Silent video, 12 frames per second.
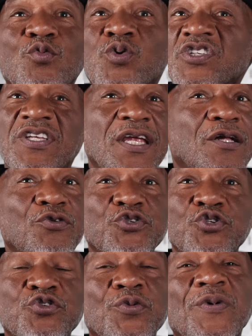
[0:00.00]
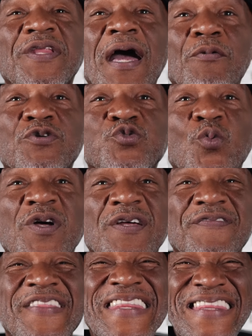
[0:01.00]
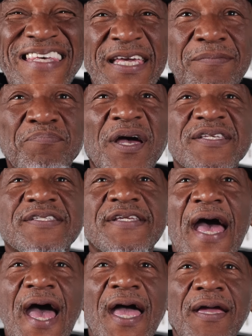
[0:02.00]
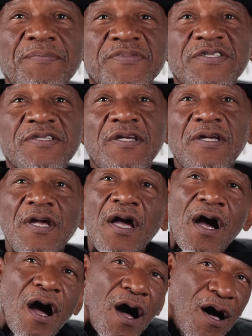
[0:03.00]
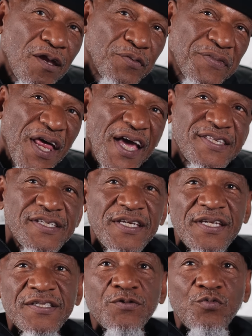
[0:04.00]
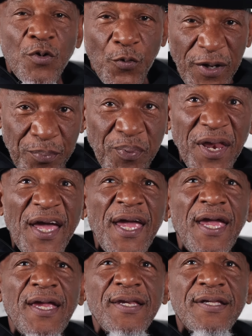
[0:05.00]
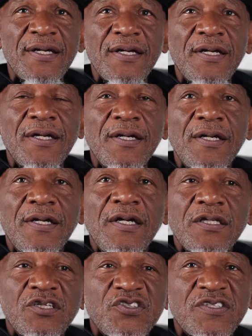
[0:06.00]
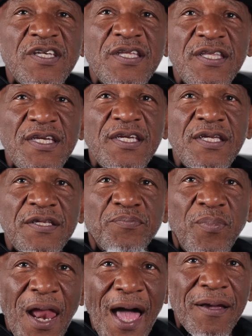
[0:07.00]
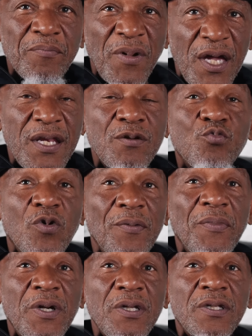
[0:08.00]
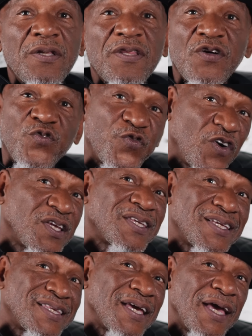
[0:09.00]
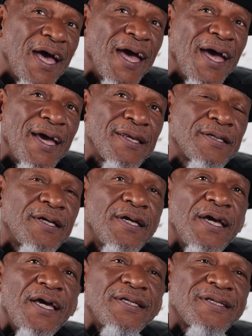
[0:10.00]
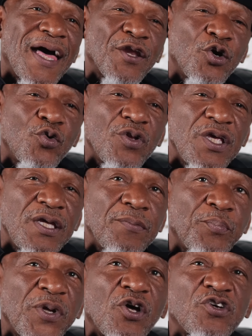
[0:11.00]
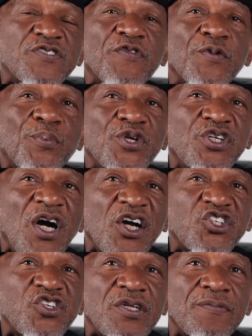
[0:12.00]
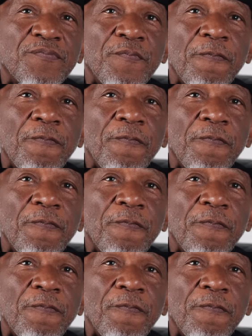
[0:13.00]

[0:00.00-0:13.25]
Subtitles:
which they don't do no more. That was one of the best times. Mm. Harlem Nights against when we played to see these black men and women, the fun that they had, not only because of the production,